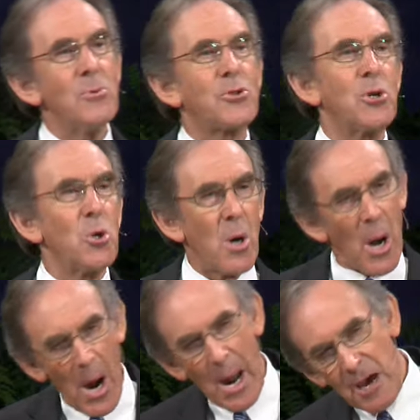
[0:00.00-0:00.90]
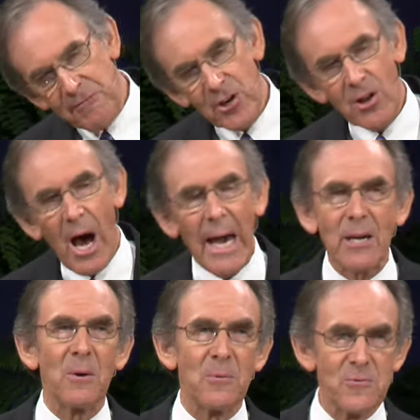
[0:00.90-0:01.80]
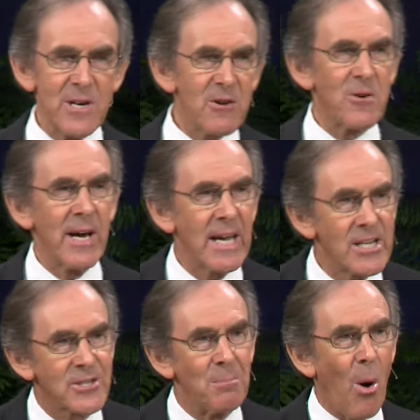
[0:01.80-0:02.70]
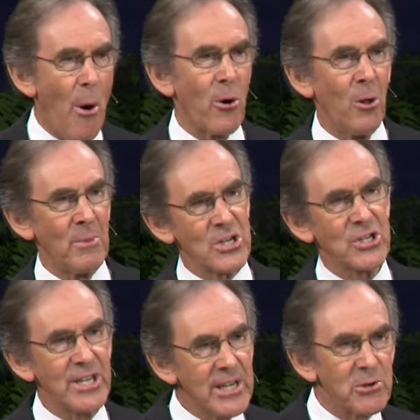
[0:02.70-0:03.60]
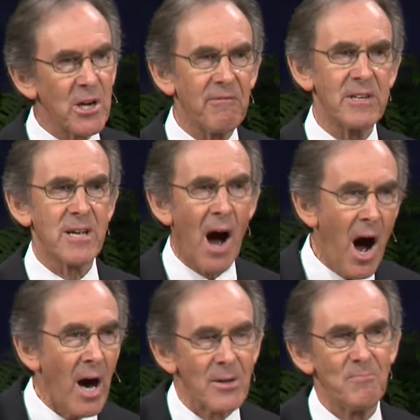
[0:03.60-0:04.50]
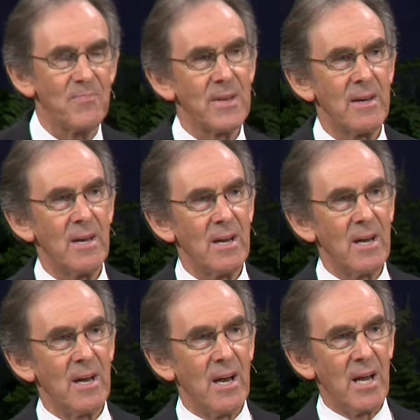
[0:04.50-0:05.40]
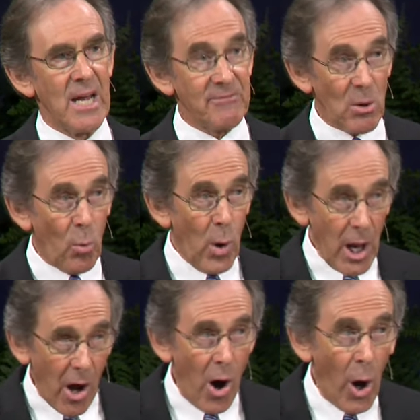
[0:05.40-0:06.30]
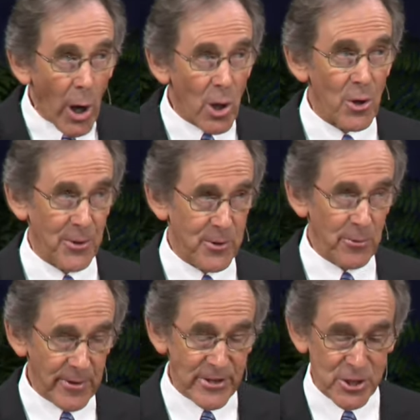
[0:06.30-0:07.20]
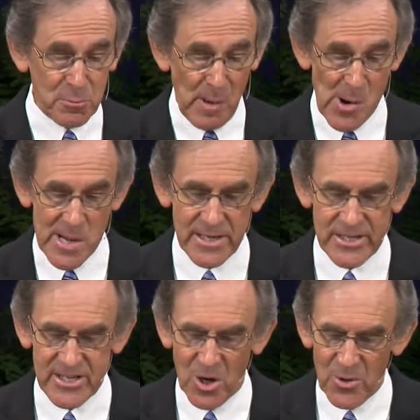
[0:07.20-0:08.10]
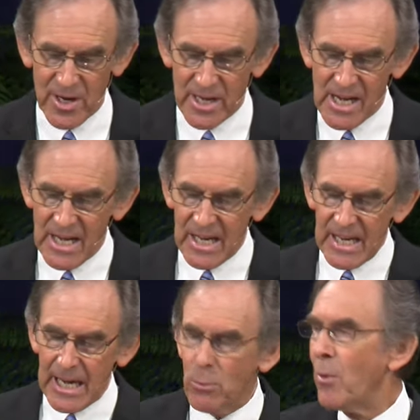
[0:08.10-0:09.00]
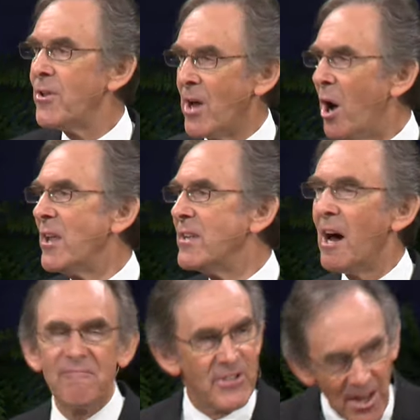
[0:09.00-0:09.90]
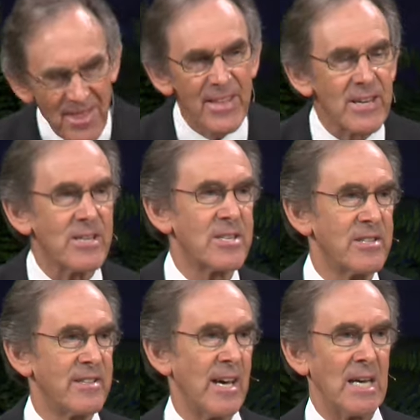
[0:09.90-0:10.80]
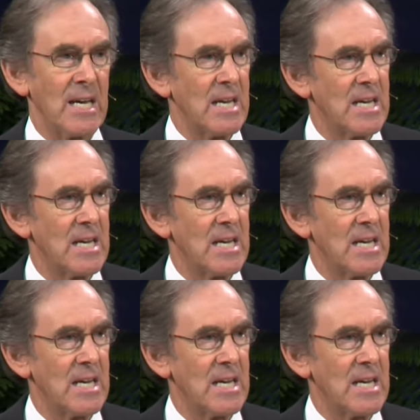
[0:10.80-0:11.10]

to, if you like, rearrange the moral machinery of his heart and have it well oiled through the Spirit so that he would not have done this thing?